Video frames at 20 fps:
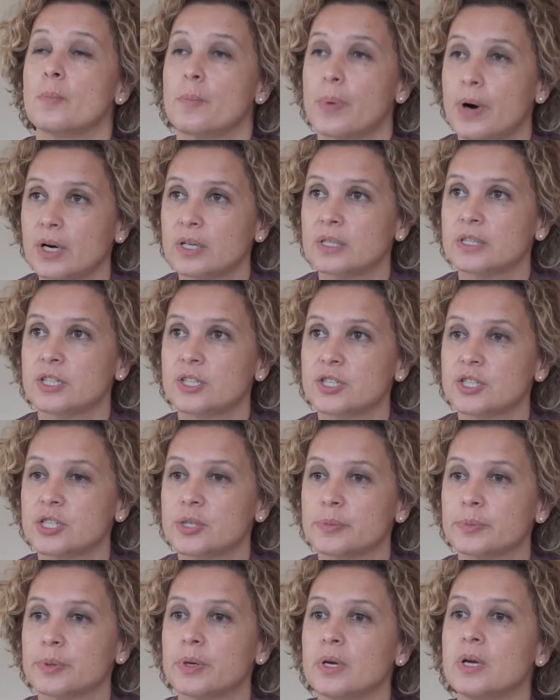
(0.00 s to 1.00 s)

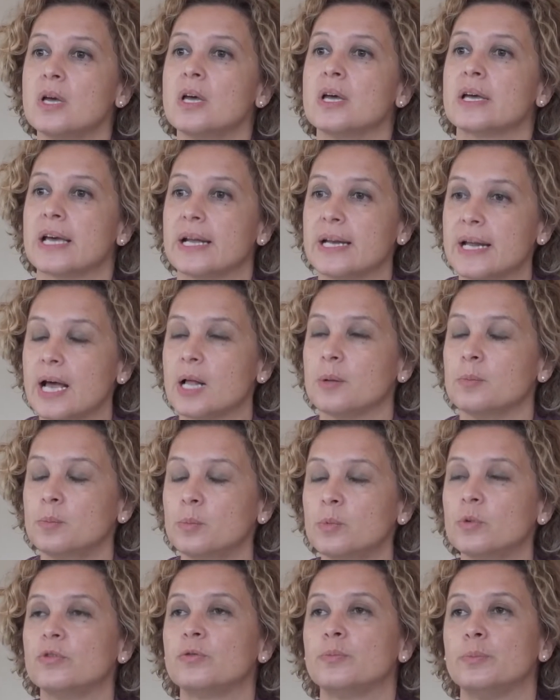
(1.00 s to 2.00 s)
partnership can help
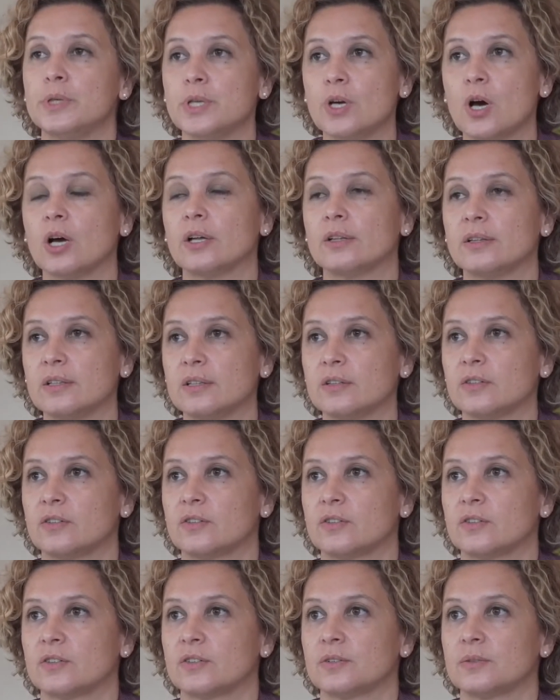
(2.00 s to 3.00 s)
move beyond
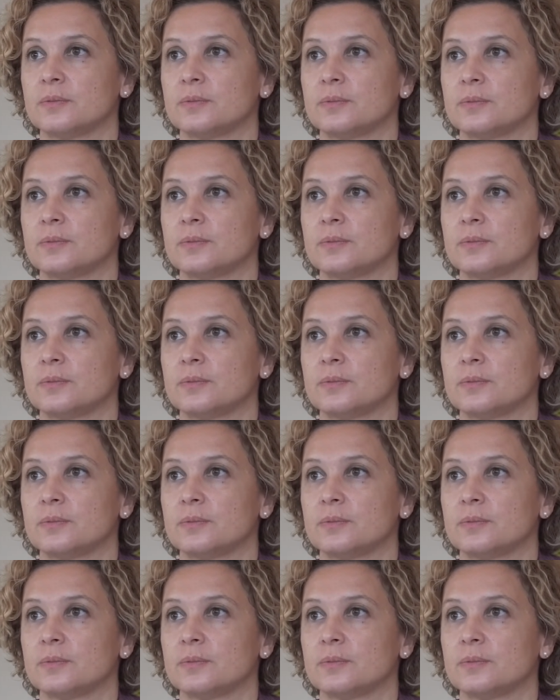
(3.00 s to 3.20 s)
this.